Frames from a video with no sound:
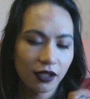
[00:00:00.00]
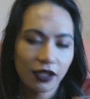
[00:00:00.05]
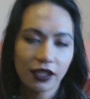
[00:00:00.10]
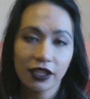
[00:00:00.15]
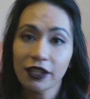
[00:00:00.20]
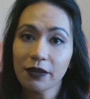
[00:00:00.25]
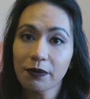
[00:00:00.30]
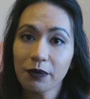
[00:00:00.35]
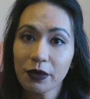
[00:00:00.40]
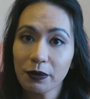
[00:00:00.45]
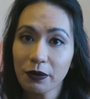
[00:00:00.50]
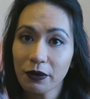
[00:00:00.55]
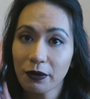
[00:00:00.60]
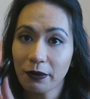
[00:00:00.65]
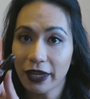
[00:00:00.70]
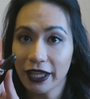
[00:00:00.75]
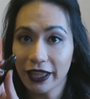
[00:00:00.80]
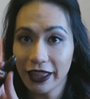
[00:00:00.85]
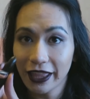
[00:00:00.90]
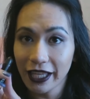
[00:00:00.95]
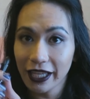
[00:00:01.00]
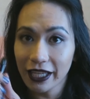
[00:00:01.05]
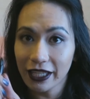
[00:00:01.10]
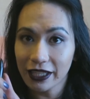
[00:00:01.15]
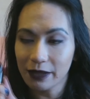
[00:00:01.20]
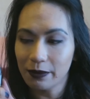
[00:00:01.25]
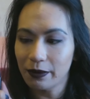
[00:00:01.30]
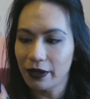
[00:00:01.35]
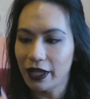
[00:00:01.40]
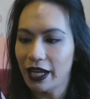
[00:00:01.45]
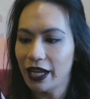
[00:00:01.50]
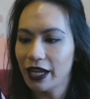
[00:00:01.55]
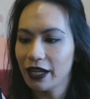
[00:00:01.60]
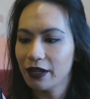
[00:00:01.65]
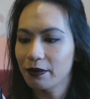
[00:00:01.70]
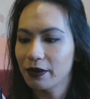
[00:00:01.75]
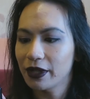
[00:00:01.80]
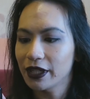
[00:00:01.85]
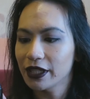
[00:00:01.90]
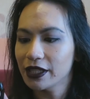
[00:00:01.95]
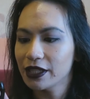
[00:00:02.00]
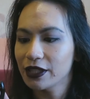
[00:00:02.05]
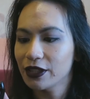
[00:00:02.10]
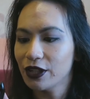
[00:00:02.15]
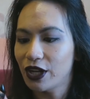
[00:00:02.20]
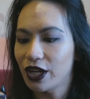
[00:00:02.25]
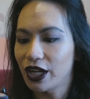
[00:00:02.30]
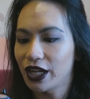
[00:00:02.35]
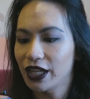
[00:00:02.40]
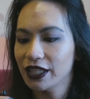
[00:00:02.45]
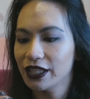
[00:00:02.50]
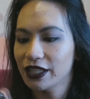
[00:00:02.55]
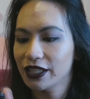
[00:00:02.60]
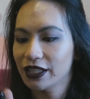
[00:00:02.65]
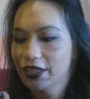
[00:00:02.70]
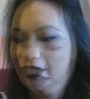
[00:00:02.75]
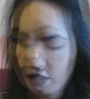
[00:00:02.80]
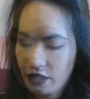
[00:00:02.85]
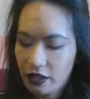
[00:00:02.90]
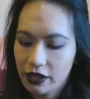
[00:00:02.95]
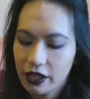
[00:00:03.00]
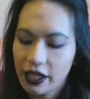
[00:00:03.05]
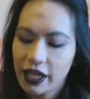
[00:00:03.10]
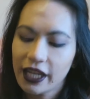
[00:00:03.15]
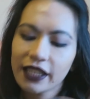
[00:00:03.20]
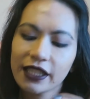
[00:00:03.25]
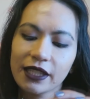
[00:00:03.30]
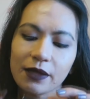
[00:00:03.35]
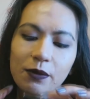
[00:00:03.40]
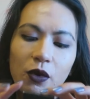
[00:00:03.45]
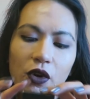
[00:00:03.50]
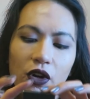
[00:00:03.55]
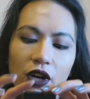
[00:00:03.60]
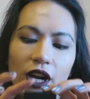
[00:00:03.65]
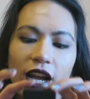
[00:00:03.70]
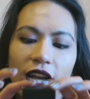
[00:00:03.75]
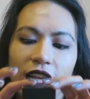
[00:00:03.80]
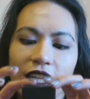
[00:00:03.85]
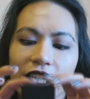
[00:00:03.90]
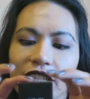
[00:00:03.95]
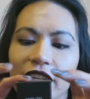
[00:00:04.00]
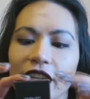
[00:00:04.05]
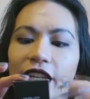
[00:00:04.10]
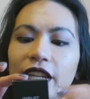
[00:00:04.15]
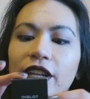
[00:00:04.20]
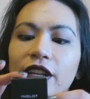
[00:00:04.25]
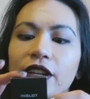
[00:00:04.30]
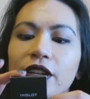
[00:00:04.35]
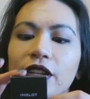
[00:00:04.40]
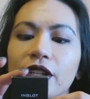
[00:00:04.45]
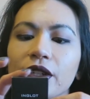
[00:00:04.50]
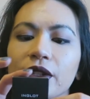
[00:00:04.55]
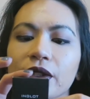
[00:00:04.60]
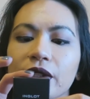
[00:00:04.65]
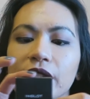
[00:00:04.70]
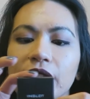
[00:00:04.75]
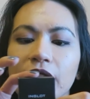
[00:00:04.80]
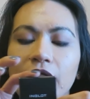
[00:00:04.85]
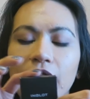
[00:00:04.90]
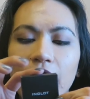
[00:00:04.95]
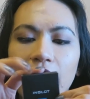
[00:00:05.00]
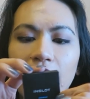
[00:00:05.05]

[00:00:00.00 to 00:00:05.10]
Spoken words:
Some people might think it's black, but it's not. Next, more eyeshadows.